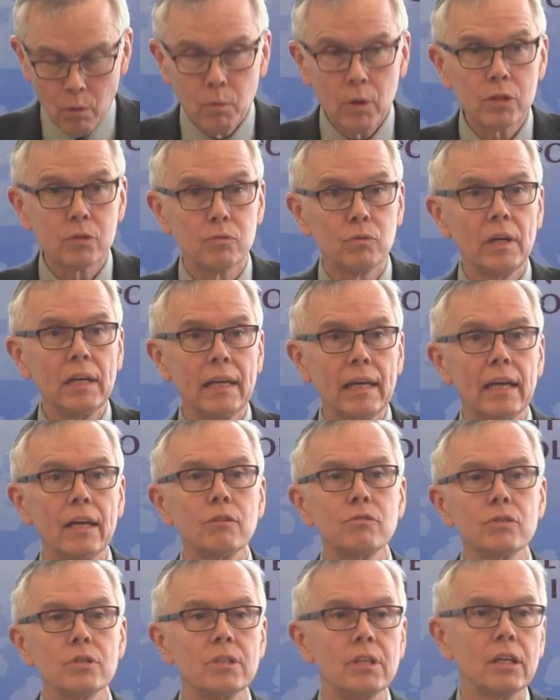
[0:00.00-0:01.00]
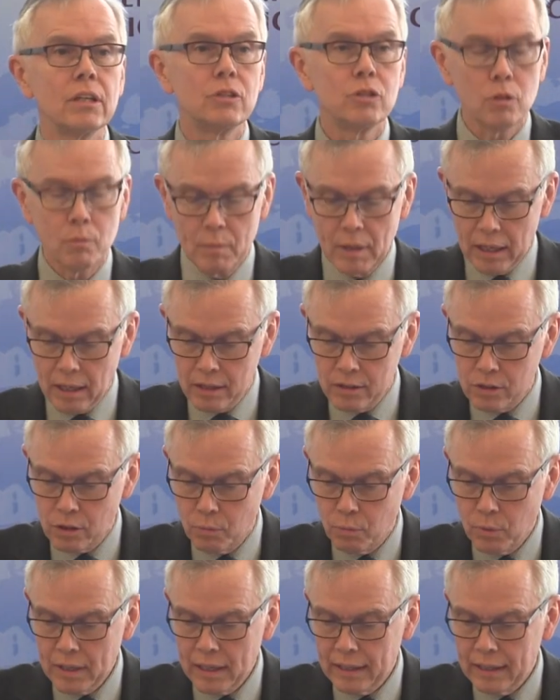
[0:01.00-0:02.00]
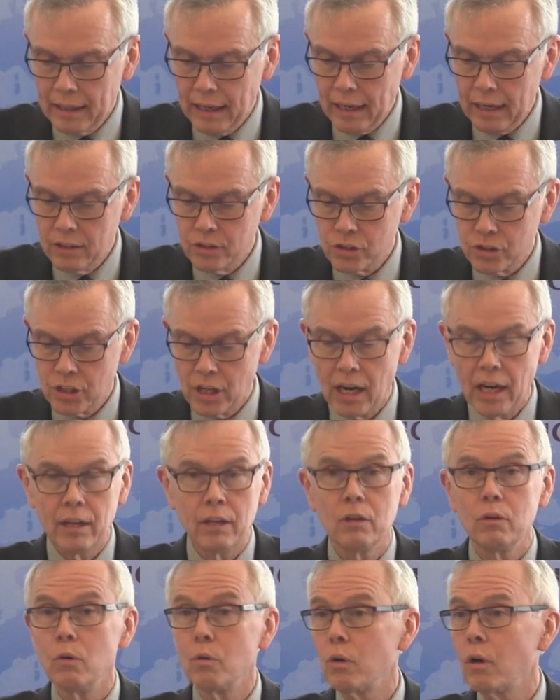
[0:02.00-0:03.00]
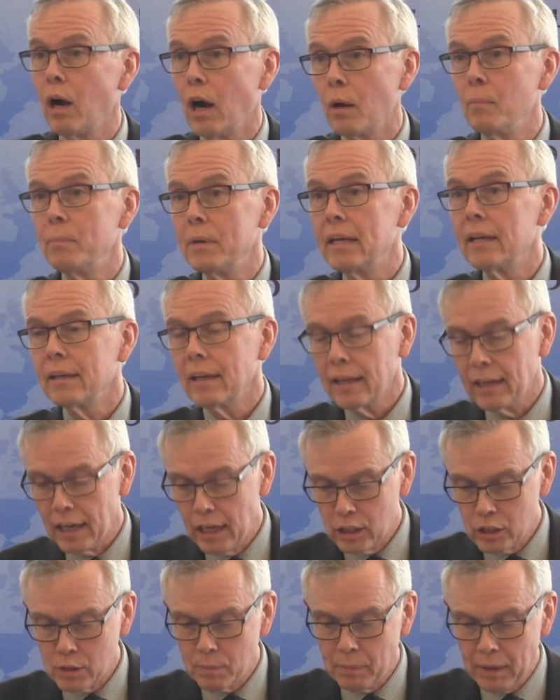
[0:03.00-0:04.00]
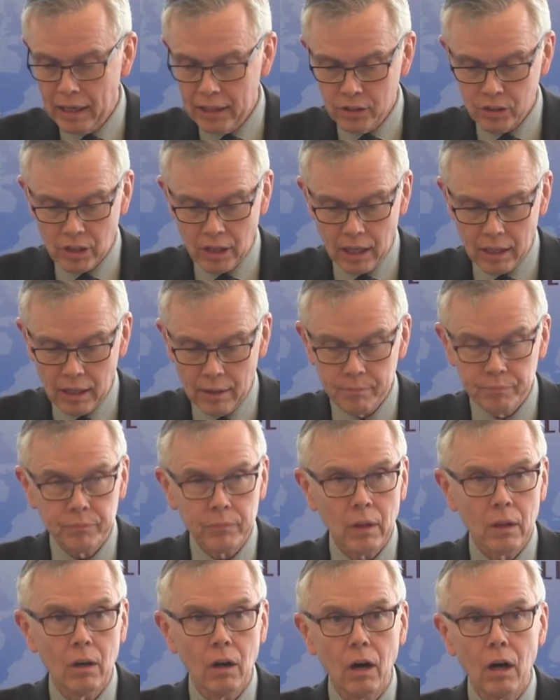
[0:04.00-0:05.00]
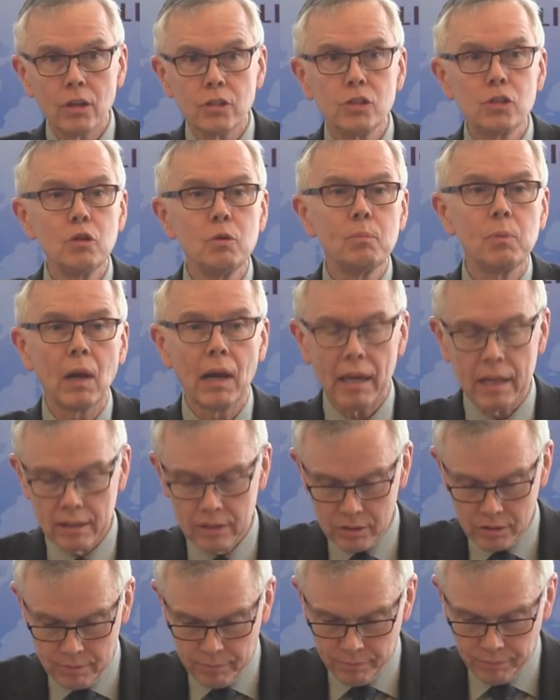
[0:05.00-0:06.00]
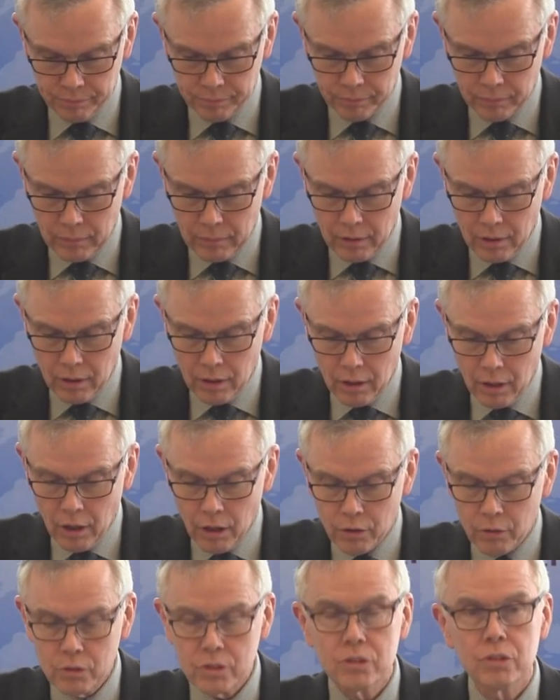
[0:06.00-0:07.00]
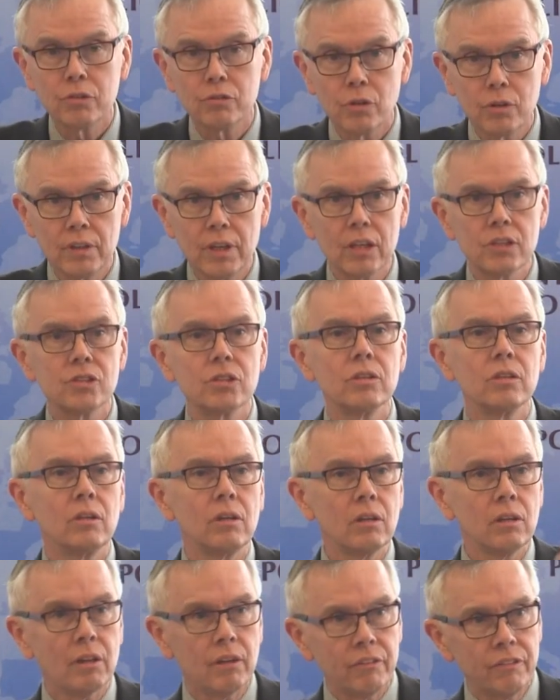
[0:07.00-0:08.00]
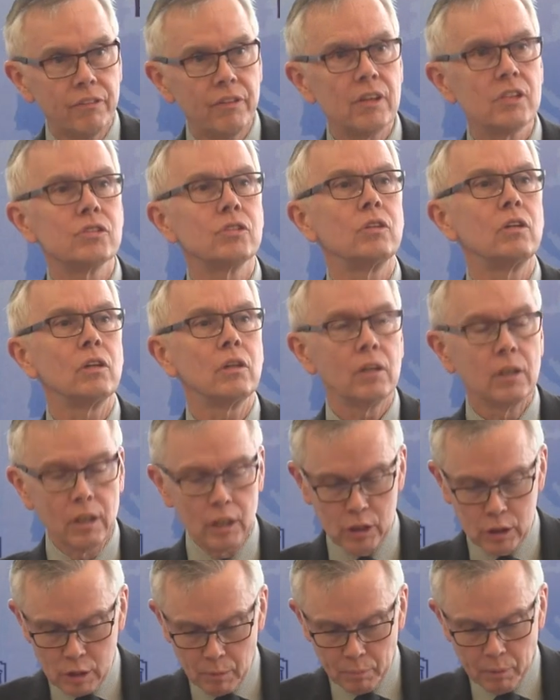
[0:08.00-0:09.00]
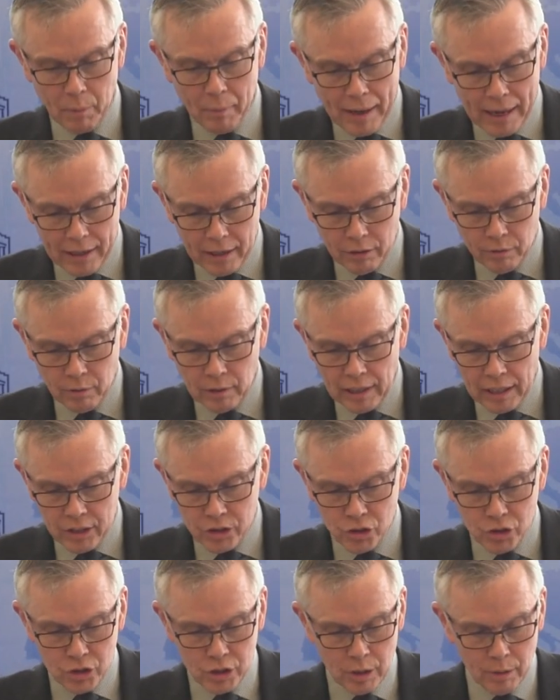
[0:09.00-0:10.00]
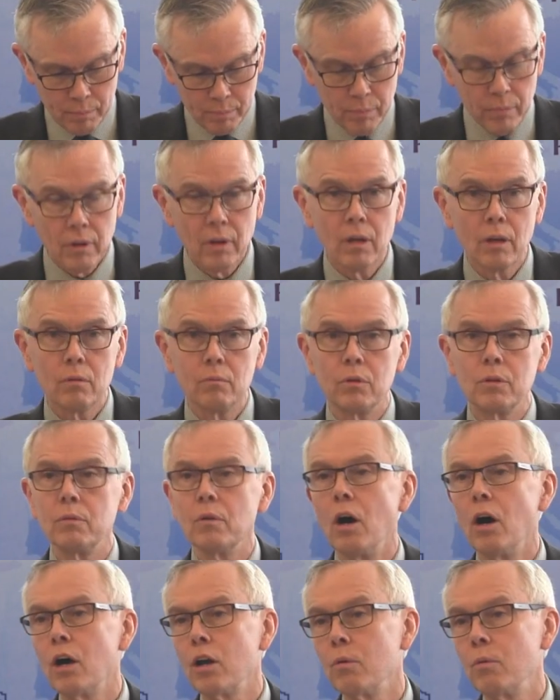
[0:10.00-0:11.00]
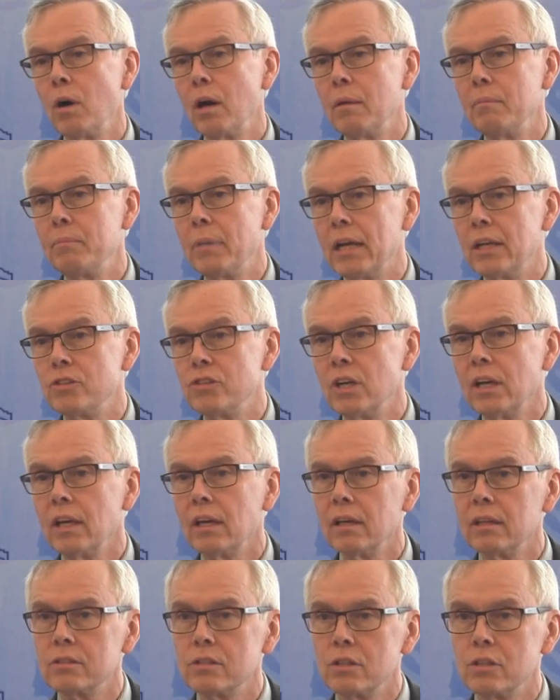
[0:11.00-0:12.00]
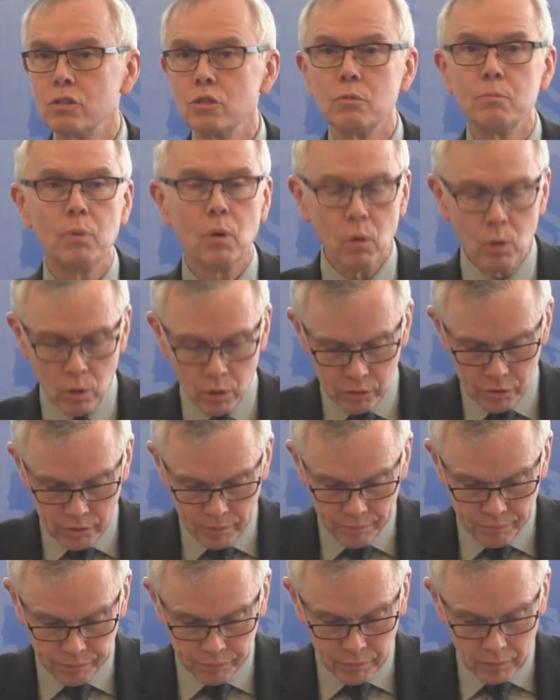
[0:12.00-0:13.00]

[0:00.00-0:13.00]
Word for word: What's really interesting to me is that we engage China, or are being engaged by China, on two planes. There is the traditional official diplomatic relationship with Ottawa and Beijing as the two poles.